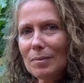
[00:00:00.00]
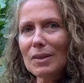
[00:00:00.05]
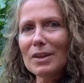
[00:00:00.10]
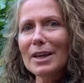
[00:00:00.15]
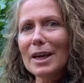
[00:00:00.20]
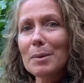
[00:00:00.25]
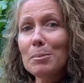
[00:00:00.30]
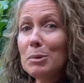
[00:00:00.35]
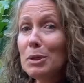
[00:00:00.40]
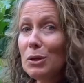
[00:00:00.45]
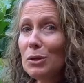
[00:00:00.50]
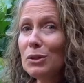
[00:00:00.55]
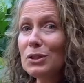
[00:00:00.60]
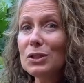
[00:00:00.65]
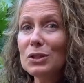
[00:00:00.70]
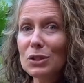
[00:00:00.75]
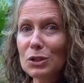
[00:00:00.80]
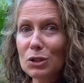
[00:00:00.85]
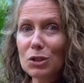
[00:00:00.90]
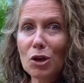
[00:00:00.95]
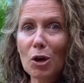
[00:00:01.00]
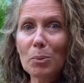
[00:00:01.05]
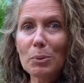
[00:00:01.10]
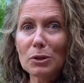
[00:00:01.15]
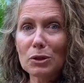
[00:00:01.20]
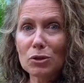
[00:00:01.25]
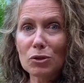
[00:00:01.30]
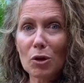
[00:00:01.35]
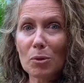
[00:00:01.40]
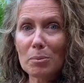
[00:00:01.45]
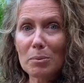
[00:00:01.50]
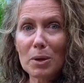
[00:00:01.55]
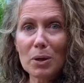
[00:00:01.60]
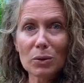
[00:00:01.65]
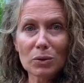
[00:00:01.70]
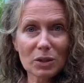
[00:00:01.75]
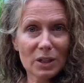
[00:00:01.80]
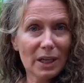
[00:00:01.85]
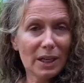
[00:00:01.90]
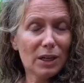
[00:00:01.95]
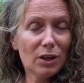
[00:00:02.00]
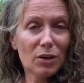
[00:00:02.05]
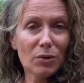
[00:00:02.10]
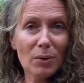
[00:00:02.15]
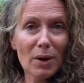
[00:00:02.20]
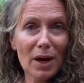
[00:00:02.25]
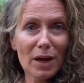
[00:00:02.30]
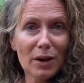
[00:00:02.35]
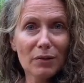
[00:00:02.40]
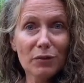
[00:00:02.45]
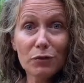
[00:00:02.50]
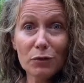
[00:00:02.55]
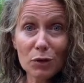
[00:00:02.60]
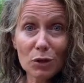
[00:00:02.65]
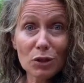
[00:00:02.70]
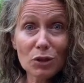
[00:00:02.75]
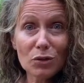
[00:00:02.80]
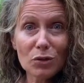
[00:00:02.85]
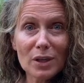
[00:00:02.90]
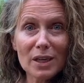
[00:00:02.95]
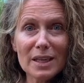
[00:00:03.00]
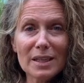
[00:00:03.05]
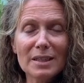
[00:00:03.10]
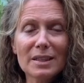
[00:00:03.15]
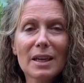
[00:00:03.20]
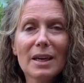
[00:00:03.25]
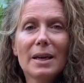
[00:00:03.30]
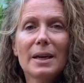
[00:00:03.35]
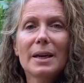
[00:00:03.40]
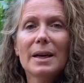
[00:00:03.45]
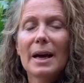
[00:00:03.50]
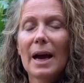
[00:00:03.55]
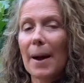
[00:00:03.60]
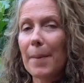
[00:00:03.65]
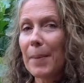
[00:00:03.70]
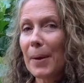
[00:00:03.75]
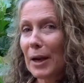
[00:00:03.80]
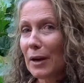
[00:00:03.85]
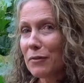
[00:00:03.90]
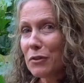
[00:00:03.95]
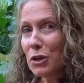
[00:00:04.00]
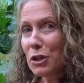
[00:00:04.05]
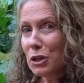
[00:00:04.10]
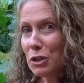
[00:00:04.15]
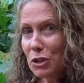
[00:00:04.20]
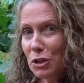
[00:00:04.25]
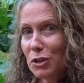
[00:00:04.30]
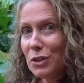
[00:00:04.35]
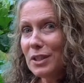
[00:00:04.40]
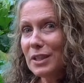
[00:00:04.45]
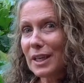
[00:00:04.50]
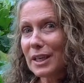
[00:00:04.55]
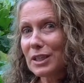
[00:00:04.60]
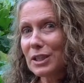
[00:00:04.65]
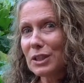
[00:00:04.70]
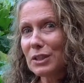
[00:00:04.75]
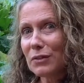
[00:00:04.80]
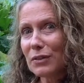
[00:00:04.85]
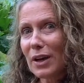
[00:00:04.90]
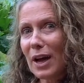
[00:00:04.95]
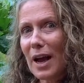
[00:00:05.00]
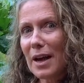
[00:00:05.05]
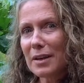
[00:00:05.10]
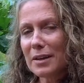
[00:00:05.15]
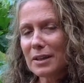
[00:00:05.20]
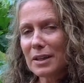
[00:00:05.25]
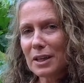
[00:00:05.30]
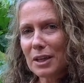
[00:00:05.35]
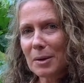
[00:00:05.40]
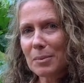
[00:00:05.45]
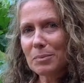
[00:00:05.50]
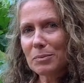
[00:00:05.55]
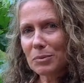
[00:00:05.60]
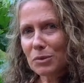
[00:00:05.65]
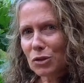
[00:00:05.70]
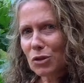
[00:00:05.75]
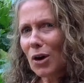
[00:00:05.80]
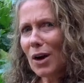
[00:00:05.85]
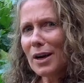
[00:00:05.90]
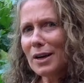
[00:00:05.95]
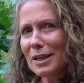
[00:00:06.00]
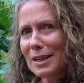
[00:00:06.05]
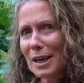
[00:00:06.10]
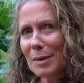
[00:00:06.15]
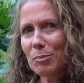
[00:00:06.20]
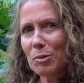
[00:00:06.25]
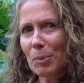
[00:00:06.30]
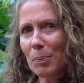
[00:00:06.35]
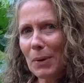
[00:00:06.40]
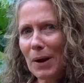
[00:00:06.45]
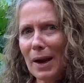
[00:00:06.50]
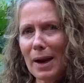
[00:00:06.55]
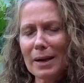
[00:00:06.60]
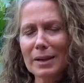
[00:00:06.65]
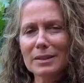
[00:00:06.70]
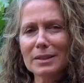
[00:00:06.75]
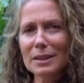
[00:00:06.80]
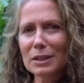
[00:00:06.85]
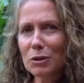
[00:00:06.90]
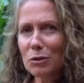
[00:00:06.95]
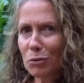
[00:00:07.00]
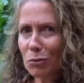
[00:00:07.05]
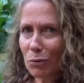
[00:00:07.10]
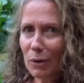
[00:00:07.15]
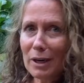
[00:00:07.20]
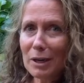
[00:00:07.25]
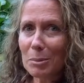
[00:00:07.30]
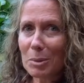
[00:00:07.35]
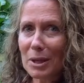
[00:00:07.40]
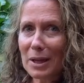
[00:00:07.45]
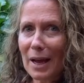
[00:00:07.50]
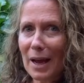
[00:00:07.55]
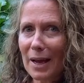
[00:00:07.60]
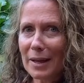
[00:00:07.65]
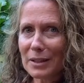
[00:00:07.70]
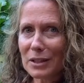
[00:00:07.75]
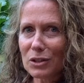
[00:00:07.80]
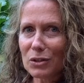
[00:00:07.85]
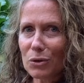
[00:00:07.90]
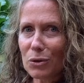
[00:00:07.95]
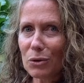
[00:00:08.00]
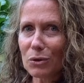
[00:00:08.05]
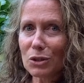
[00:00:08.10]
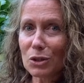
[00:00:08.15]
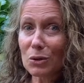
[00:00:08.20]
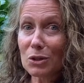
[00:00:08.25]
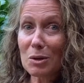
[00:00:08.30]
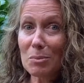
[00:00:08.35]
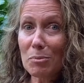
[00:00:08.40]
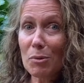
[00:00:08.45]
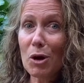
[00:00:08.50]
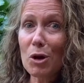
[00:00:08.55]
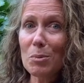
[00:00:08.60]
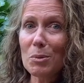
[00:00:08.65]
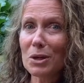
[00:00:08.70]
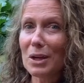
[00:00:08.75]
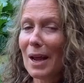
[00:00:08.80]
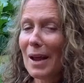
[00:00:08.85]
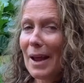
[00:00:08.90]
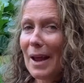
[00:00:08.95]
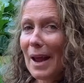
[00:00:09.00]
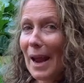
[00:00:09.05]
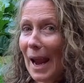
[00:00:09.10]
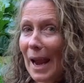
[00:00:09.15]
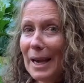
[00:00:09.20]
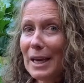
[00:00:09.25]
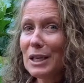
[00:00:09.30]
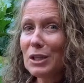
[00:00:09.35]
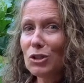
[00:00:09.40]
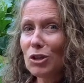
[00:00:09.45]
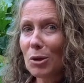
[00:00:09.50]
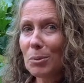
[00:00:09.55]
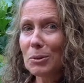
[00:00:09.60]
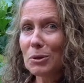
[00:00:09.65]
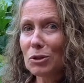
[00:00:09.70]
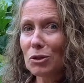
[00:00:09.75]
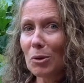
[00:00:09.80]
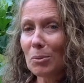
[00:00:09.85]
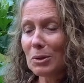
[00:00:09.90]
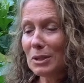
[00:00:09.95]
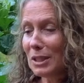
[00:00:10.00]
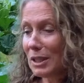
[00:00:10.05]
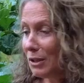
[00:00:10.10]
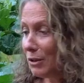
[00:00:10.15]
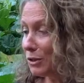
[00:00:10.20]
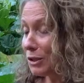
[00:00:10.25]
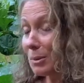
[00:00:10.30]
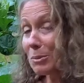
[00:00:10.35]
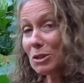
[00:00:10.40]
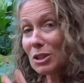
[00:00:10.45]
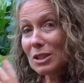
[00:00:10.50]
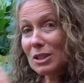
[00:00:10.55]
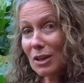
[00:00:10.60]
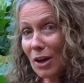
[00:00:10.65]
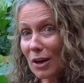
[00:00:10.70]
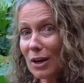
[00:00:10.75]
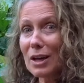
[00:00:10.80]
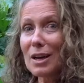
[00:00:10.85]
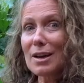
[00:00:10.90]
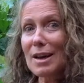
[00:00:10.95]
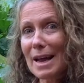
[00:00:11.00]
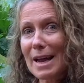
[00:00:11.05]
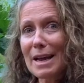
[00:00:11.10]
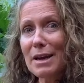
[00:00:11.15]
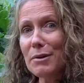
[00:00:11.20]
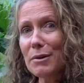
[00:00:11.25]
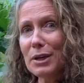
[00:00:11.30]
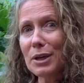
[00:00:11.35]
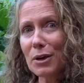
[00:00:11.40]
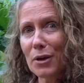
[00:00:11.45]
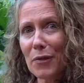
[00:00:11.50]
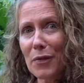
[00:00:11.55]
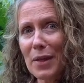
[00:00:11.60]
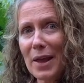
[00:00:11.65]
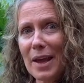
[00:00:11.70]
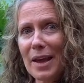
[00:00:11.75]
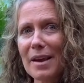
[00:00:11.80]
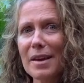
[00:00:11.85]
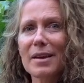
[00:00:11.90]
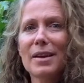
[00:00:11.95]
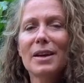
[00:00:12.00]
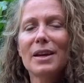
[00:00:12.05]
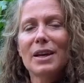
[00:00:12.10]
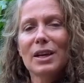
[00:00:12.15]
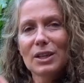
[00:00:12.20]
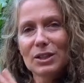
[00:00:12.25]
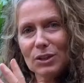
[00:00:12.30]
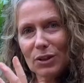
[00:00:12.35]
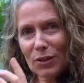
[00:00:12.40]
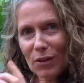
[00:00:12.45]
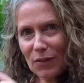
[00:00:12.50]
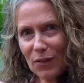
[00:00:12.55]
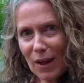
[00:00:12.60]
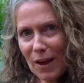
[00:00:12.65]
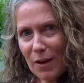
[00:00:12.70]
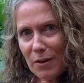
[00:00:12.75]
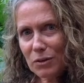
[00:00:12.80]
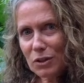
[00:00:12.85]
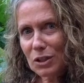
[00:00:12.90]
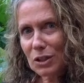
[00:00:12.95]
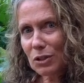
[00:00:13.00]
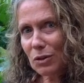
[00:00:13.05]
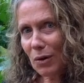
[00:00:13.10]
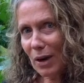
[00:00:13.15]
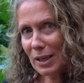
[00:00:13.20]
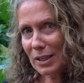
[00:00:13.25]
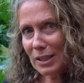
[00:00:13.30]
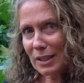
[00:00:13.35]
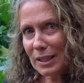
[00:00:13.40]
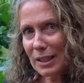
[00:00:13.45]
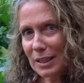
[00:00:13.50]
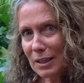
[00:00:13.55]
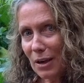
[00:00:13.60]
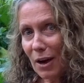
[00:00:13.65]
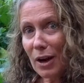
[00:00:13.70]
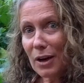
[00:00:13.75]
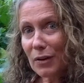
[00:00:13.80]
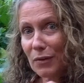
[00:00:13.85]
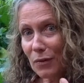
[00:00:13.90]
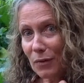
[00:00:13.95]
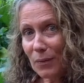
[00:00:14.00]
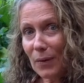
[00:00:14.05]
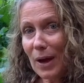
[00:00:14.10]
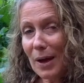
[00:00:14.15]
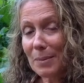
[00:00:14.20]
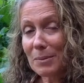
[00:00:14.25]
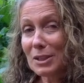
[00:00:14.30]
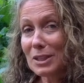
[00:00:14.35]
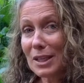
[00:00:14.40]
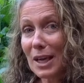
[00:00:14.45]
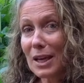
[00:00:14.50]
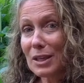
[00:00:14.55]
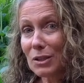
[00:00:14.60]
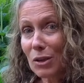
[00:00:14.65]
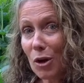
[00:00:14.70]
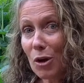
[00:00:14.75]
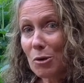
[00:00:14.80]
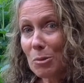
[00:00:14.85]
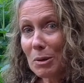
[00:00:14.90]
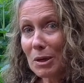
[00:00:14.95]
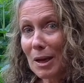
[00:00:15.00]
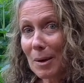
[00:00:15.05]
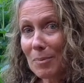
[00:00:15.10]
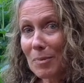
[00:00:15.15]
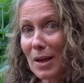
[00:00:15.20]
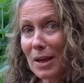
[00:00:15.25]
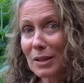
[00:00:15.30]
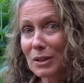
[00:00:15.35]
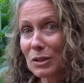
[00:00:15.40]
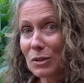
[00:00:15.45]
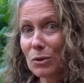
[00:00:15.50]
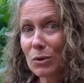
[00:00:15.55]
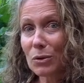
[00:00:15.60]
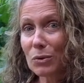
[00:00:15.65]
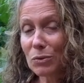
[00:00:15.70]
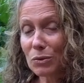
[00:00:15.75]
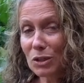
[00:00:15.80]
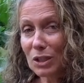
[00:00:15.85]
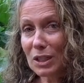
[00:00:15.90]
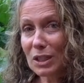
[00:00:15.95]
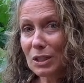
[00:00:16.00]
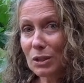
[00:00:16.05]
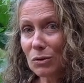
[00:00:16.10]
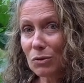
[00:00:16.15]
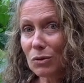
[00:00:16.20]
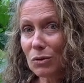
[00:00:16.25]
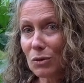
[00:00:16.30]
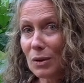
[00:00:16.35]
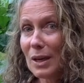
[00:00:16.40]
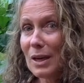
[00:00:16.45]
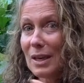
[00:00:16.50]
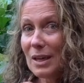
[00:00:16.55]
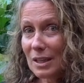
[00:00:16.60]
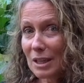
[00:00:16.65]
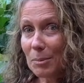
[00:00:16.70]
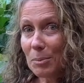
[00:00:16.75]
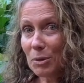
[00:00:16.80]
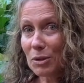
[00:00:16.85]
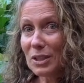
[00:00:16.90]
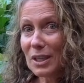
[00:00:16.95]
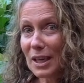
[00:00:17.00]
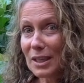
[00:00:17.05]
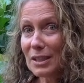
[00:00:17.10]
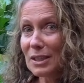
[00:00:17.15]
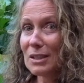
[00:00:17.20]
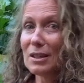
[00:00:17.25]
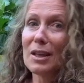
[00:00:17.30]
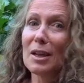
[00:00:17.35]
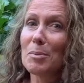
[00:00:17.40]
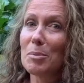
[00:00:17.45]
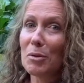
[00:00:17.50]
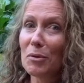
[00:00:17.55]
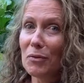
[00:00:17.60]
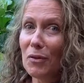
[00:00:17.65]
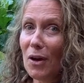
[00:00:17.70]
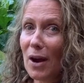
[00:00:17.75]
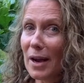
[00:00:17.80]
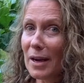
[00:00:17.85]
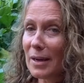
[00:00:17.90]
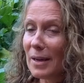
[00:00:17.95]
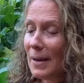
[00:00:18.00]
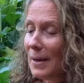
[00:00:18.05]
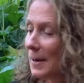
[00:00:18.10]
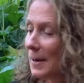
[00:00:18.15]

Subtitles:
can be used as a chop and drop mulch in and around fruit trees. And I've got a new section of garden that I'm trying to get prepared. It's incredibly hard soil. So at the moment, any chop and drop materials, I'm just kind of layering on there so that they'll just gradually kind of start to open up that soil just through the protection they provide.